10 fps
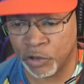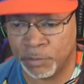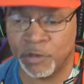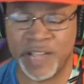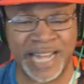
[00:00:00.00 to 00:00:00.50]

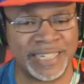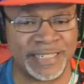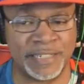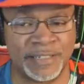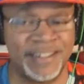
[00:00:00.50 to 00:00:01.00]
You've got his
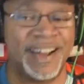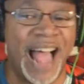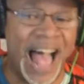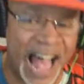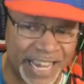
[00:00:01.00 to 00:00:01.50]
sister
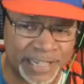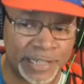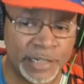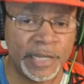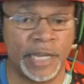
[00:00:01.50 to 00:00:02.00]

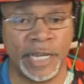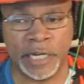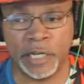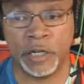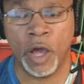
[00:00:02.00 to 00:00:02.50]
Anna in
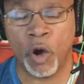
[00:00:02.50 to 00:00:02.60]
it,